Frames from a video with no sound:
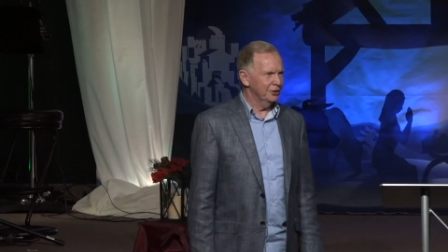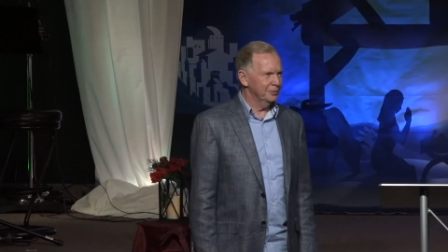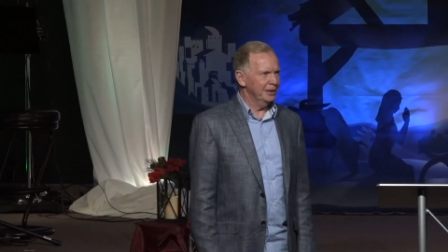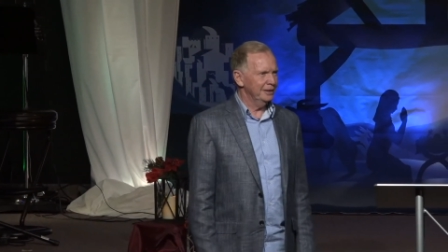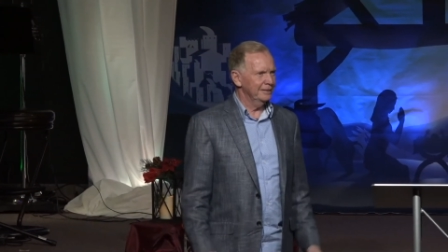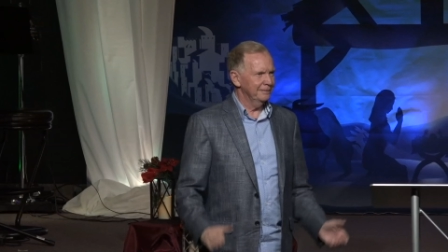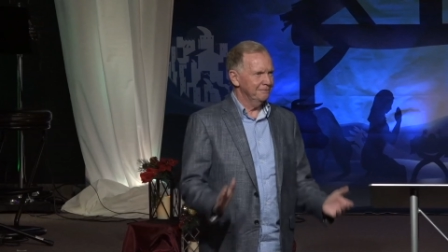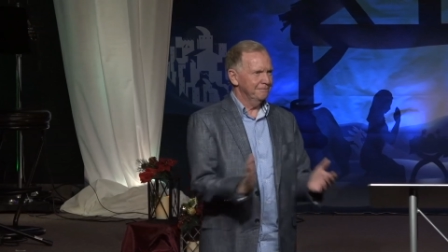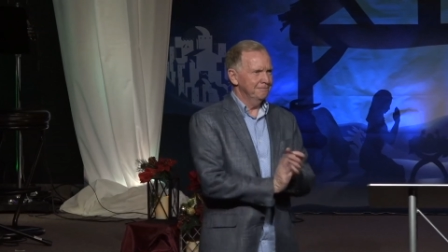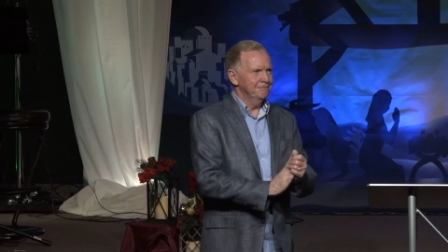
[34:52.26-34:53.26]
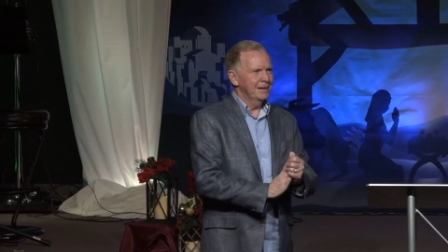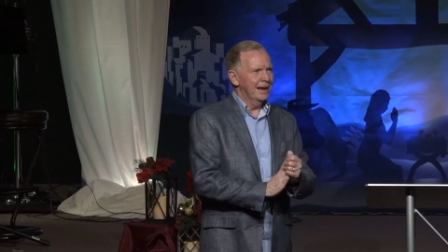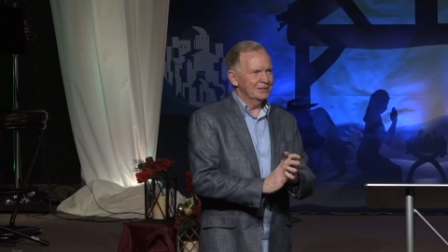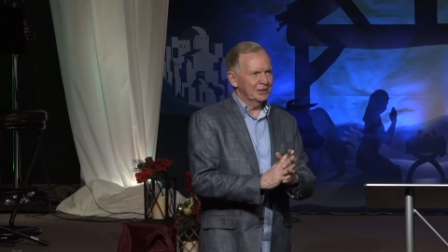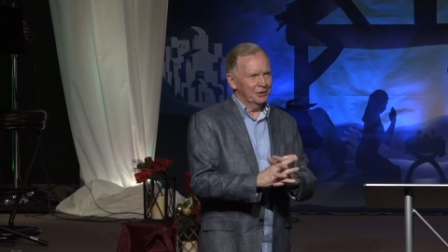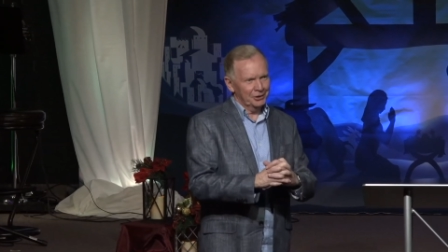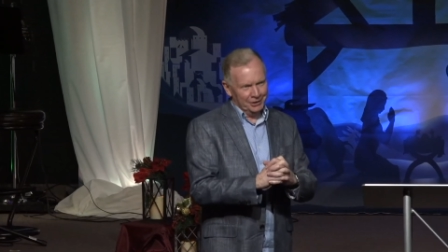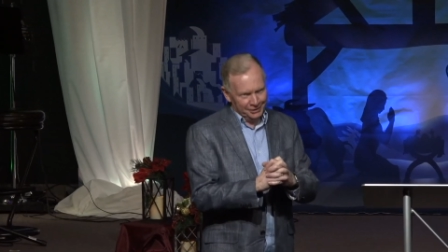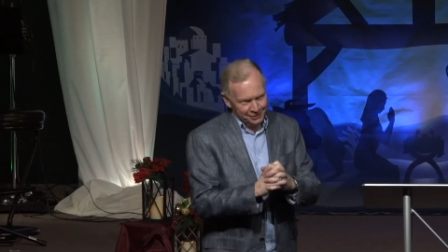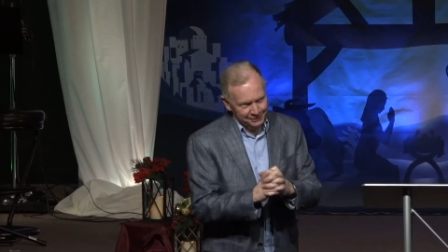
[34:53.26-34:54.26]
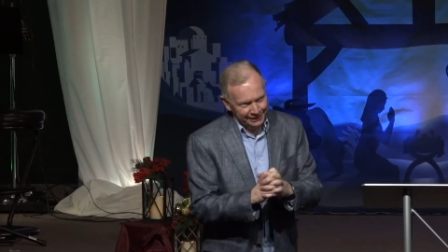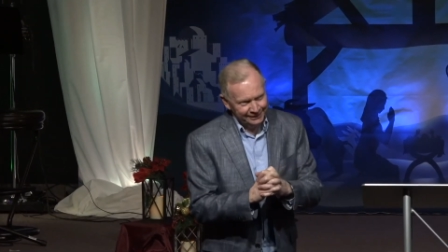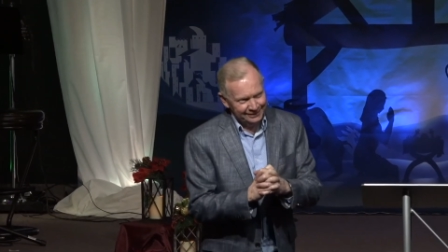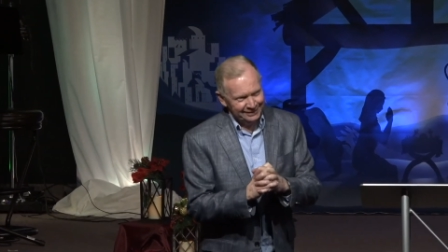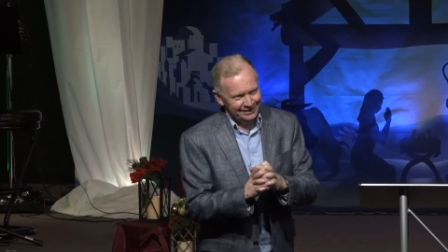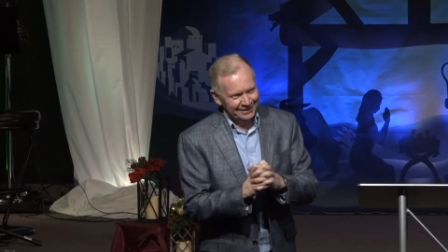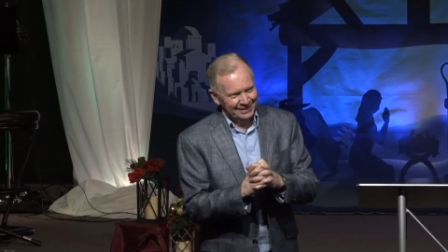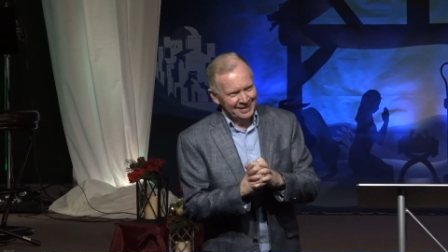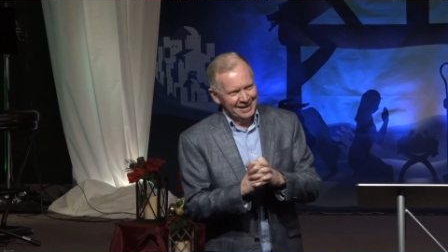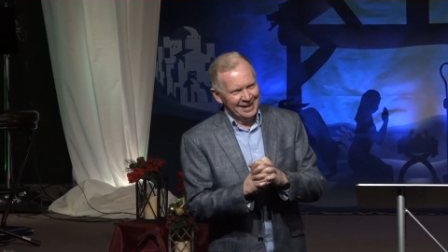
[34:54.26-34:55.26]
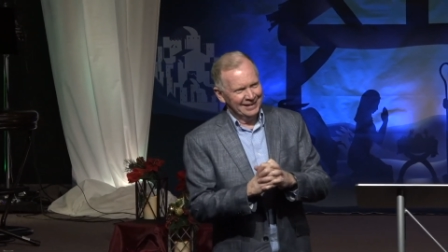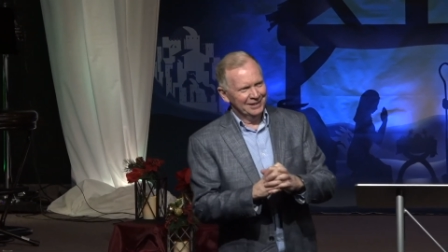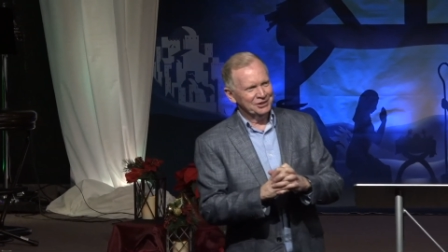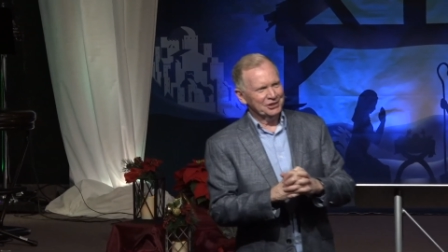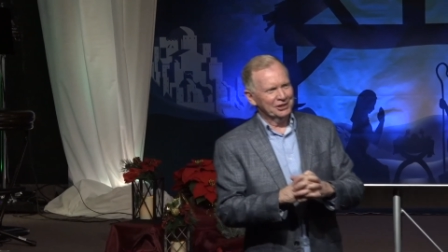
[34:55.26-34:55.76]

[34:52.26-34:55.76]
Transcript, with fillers: me? I said, Are you hearing me? And listen,